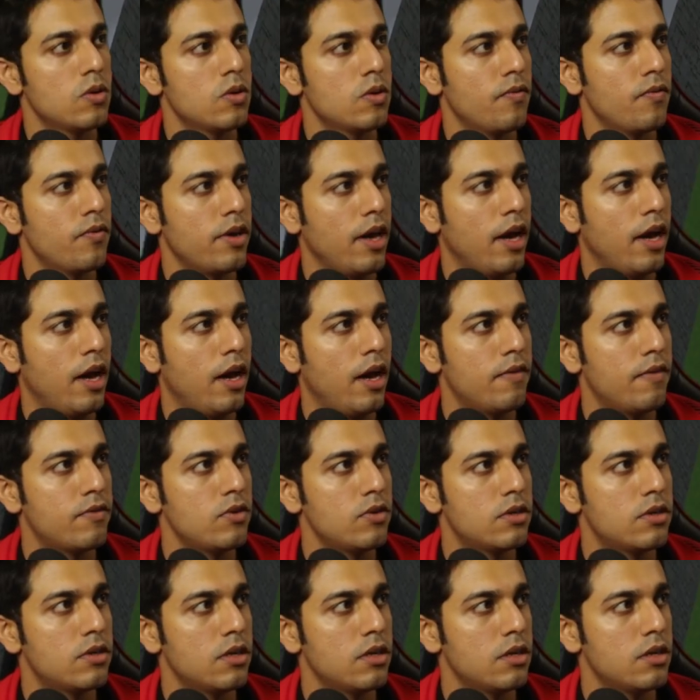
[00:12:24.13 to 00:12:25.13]
we have to
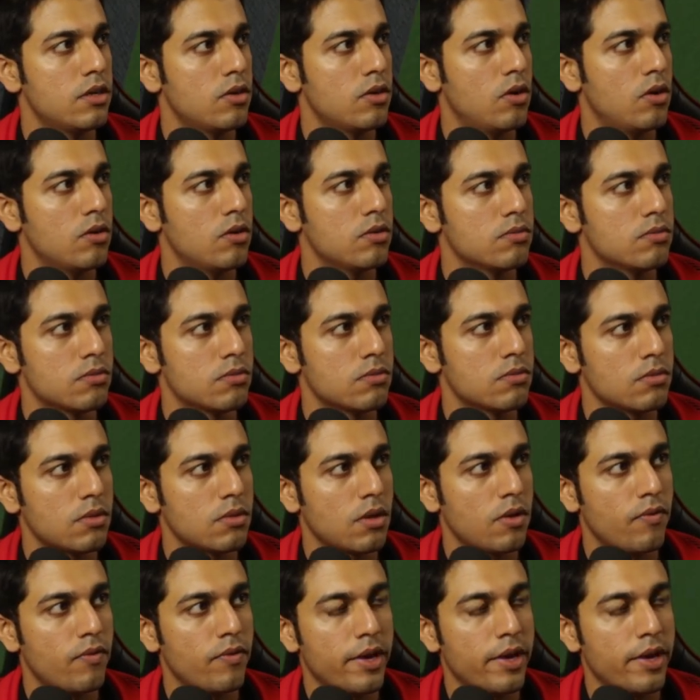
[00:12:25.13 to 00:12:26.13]
turn on a
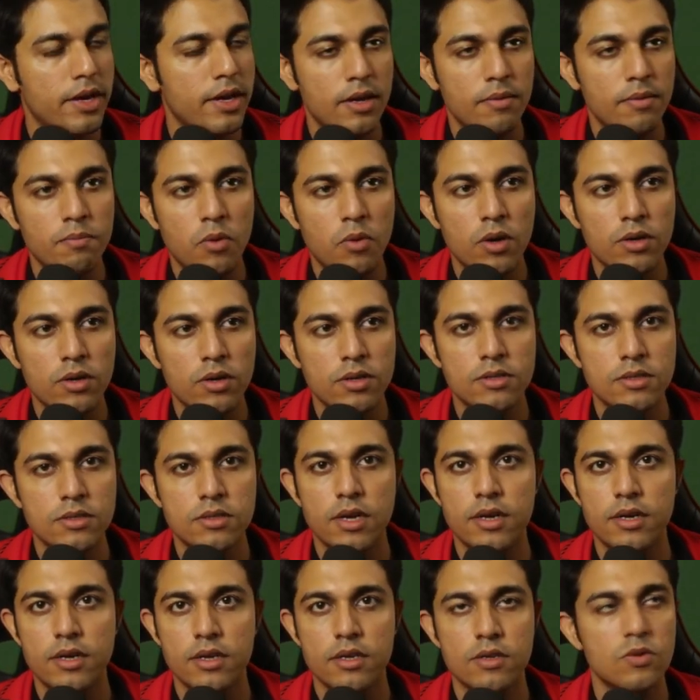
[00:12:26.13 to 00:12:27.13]
very important
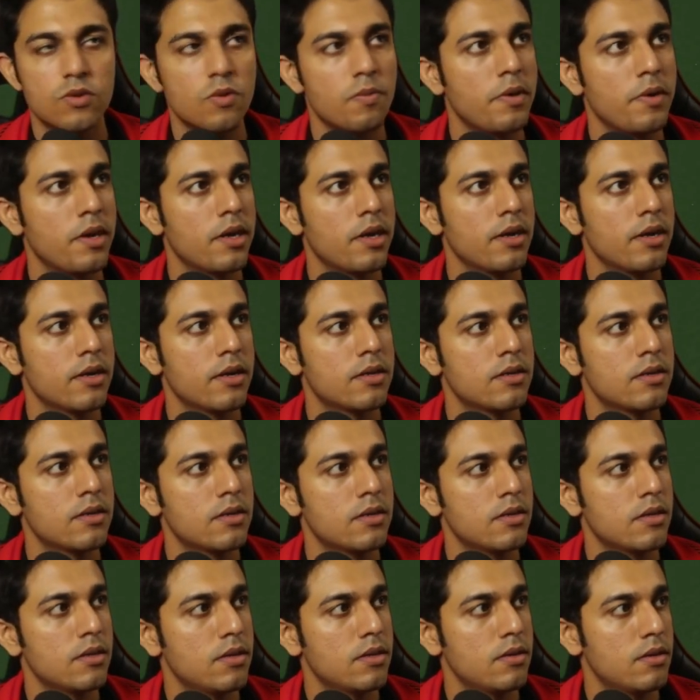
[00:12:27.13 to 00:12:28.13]
setting to make it
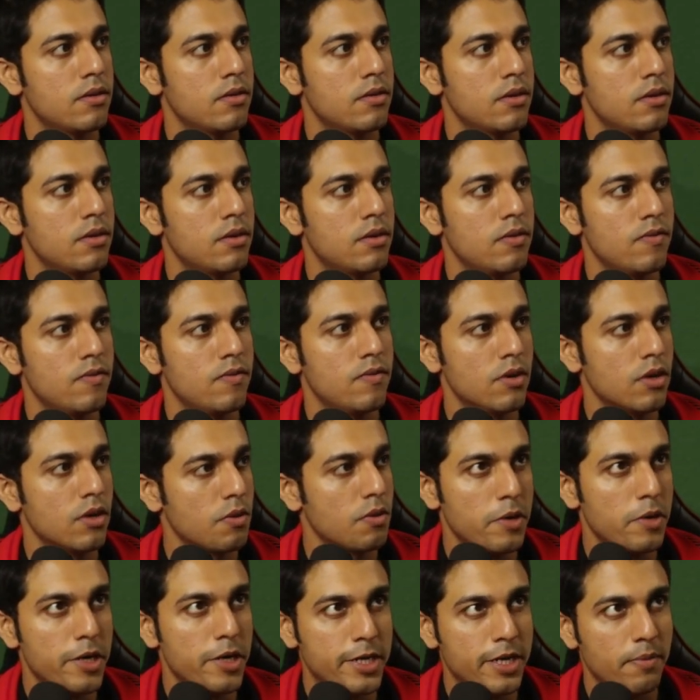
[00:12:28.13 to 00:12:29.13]
work
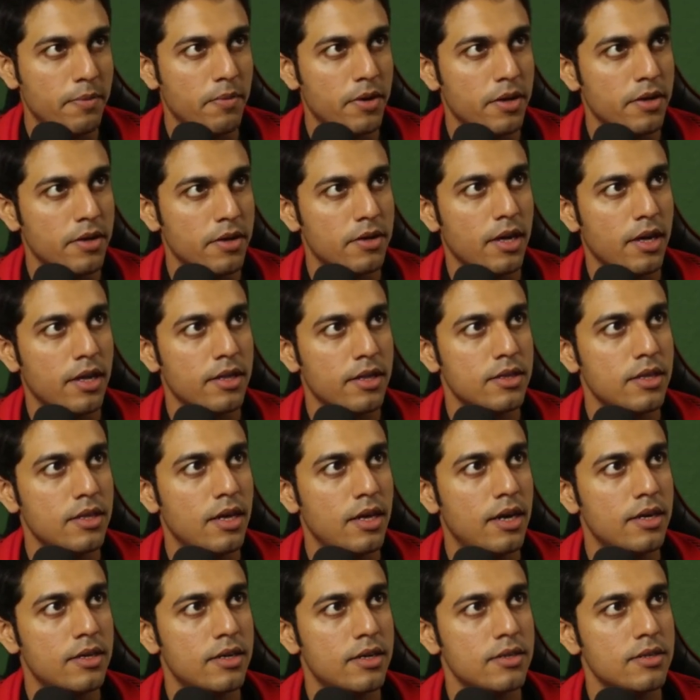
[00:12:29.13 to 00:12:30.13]
multiplayer, and
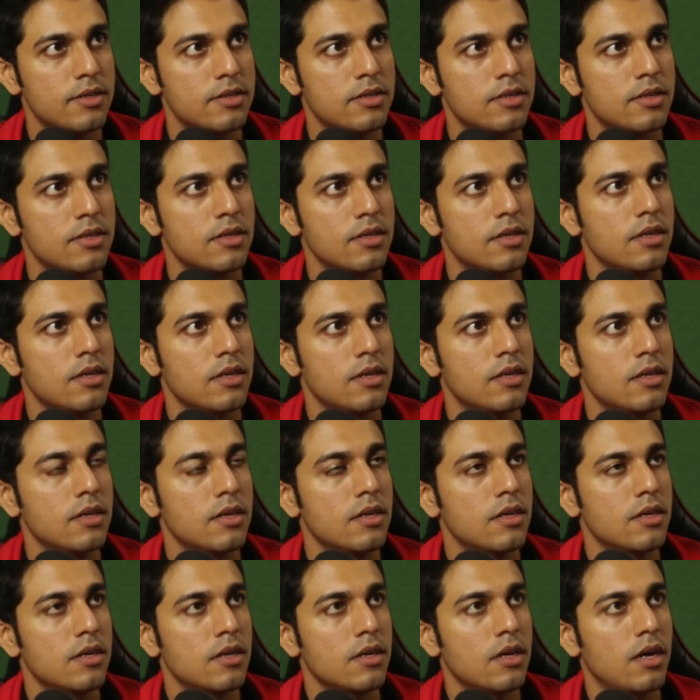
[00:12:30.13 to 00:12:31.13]
that is
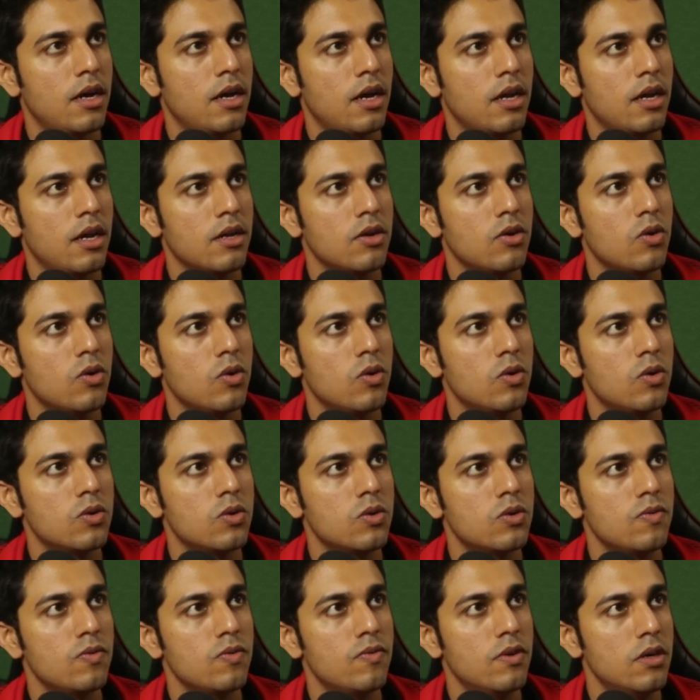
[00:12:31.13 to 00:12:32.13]
I'll go to
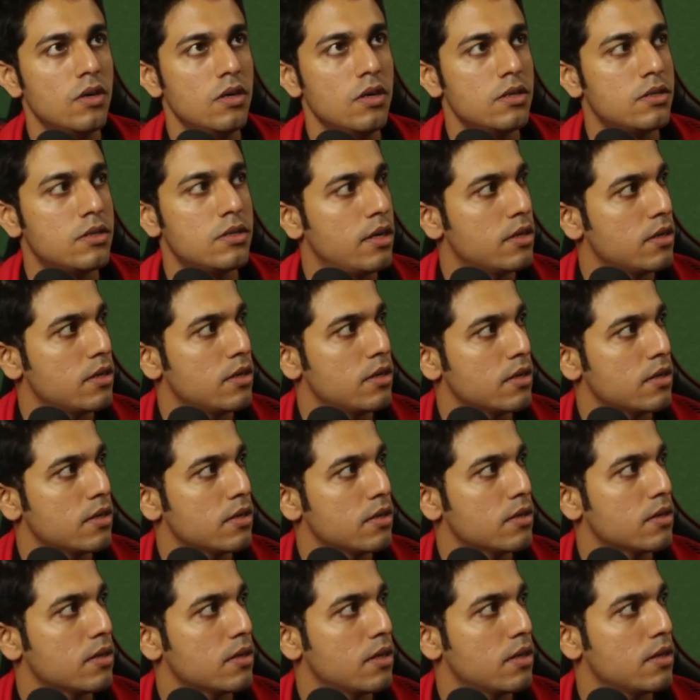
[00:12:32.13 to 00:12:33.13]
world setting
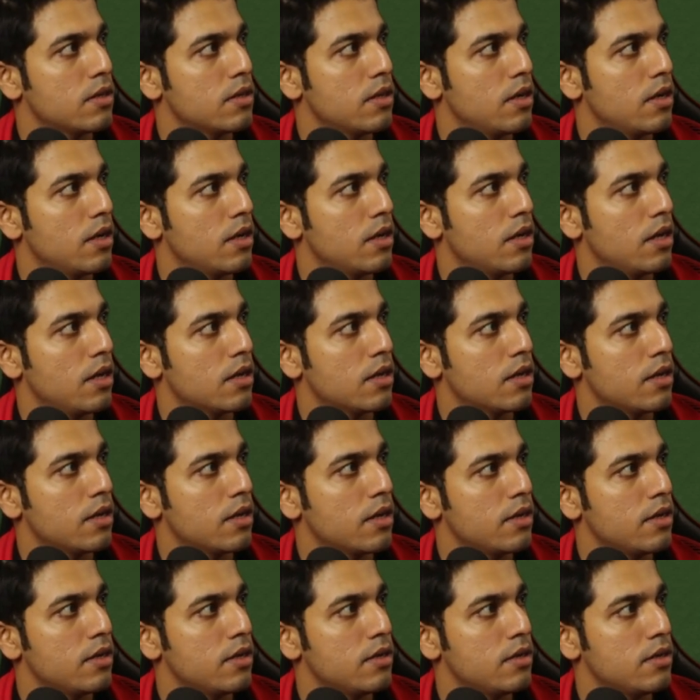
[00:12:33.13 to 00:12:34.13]
and then I'll click
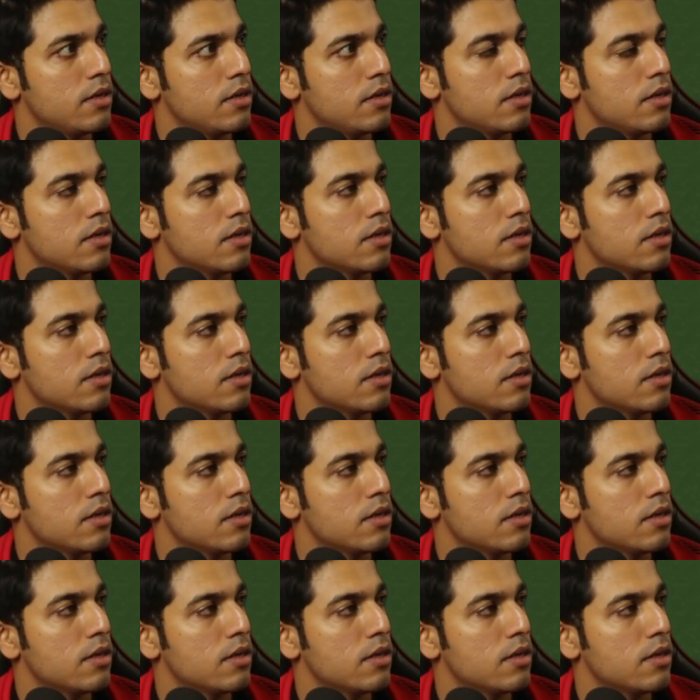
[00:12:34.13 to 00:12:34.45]
here